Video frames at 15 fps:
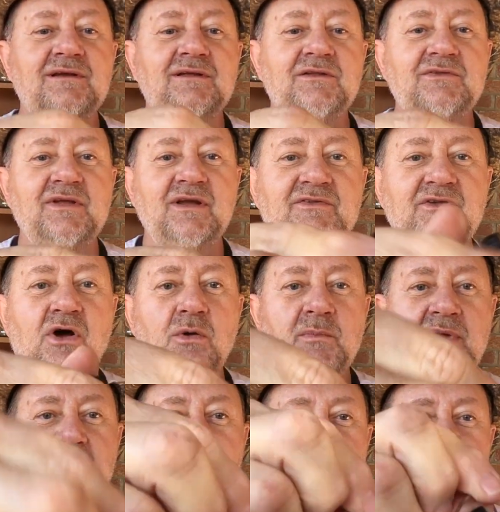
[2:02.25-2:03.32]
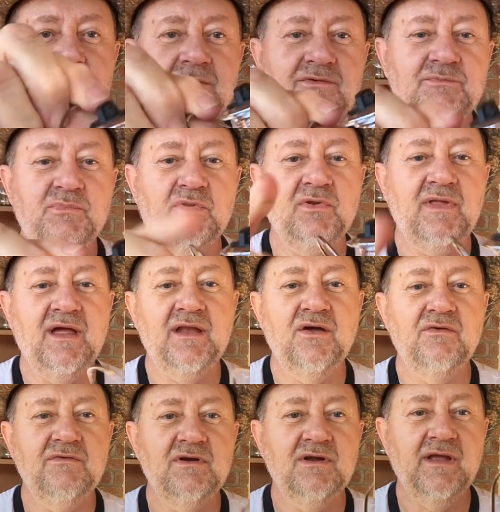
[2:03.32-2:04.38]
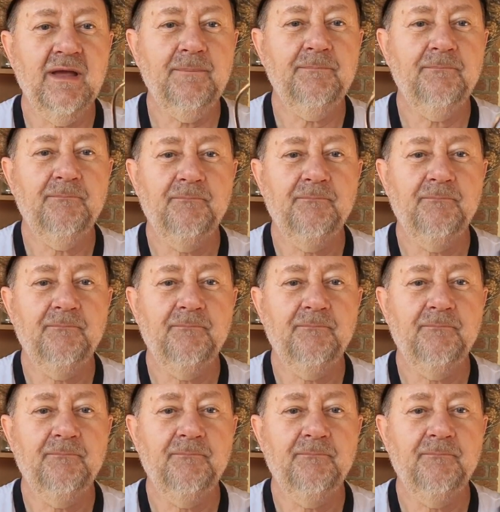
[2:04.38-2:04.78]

Looks all metal. Let's pull that over. Yep.